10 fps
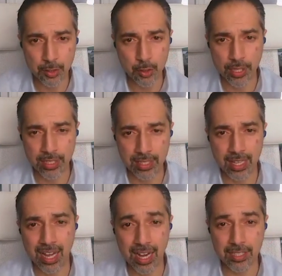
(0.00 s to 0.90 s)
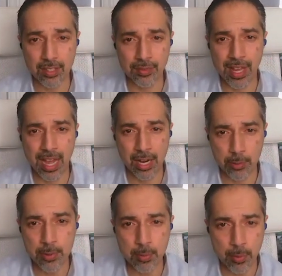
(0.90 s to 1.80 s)
during the height of the
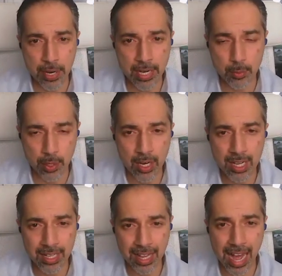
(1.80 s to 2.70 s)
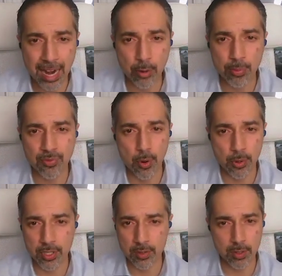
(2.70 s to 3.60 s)
Arab Spring, where Arab
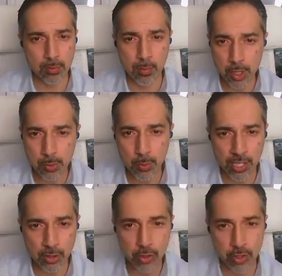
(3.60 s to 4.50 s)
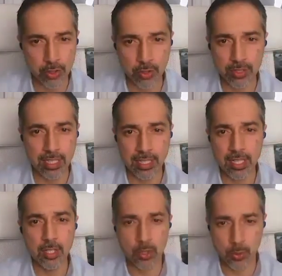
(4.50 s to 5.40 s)
focus was much more internal
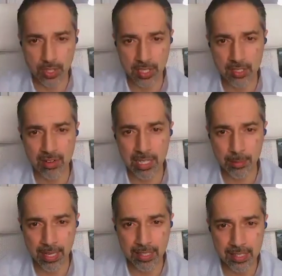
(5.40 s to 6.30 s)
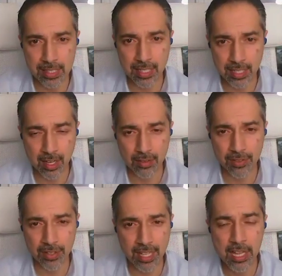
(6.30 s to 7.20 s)
than towards the Israeli-Palestinian
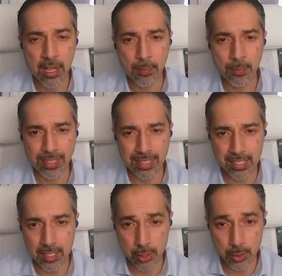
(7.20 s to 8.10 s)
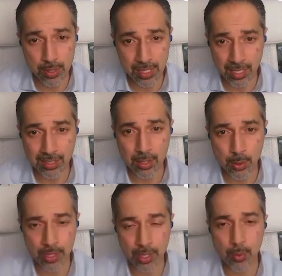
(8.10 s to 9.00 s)
conflict. But this issue is not
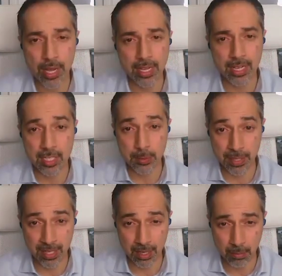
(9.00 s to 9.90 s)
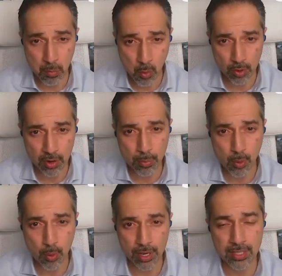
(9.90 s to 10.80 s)
going away. It's become more
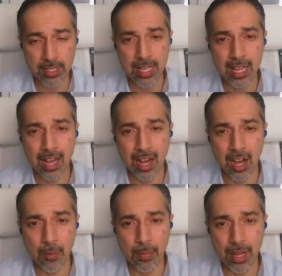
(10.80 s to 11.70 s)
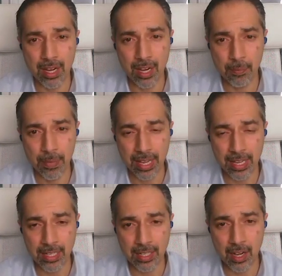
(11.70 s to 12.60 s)
important.
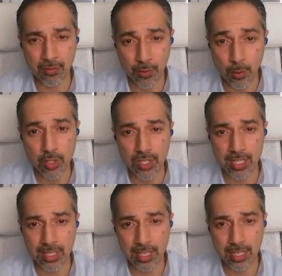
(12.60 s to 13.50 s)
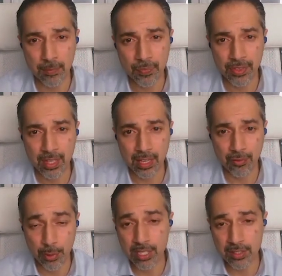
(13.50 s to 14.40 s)
And unfortunately,
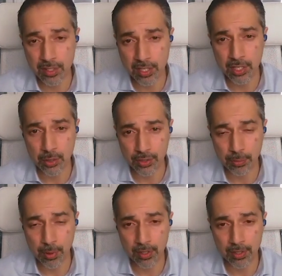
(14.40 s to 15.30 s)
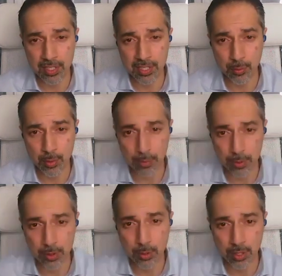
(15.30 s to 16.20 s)
if we continue on the policy that we're
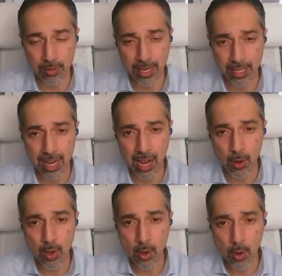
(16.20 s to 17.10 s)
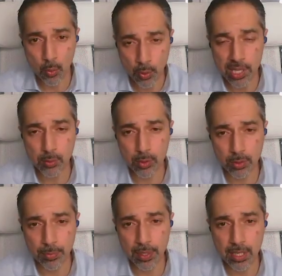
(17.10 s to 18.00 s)
pursuing right now, we
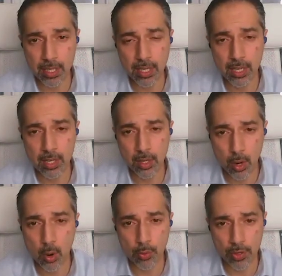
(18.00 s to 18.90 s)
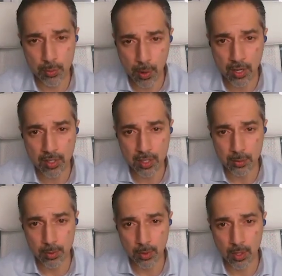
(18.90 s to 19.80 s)
will be
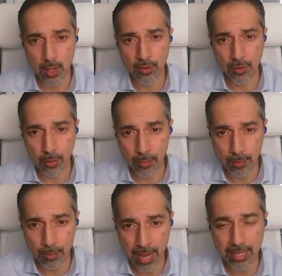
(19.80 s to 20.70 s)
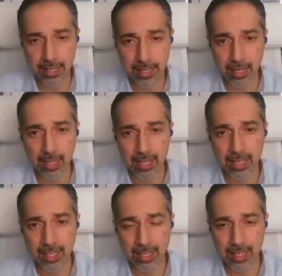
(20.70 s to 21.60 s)
co-responsible for making
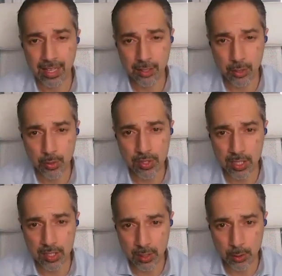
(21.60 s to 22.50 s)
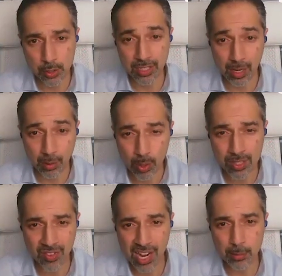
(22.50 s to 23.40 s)
a two-state solution that
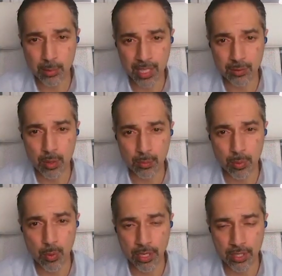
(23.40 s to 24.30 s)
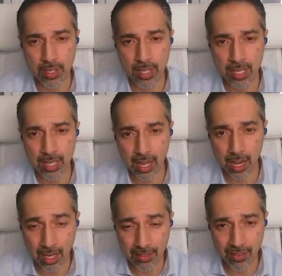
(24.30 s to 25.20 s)
was viable at one point,
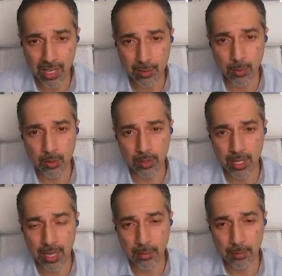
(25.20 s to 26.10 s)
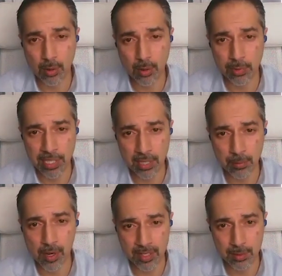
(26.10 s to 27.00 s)
unviable, and probably an
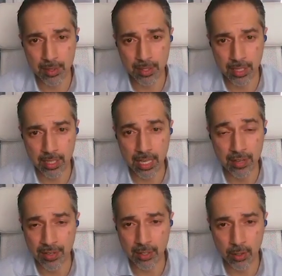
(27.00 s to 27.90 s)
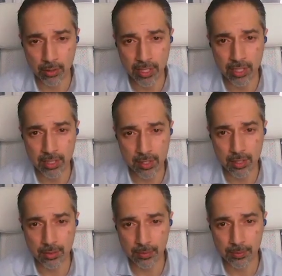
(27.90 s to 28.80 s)
impossibility, if not already done
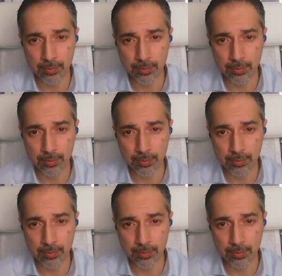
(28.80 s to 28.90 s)
so.